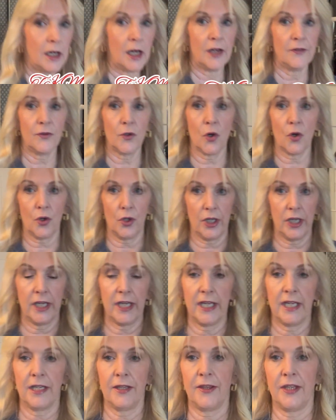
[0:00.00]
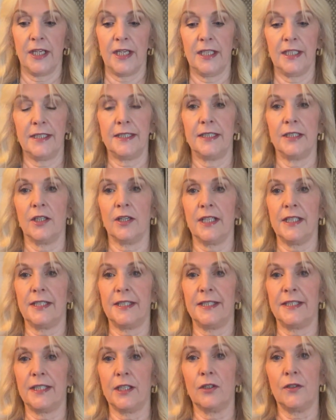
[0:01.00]
I've got here these nice
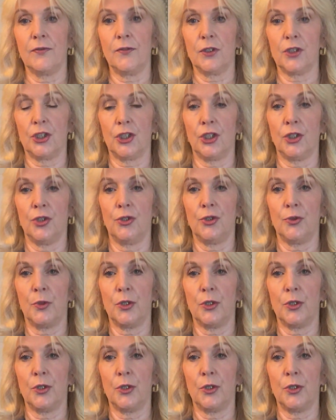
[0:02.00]
silver shoes,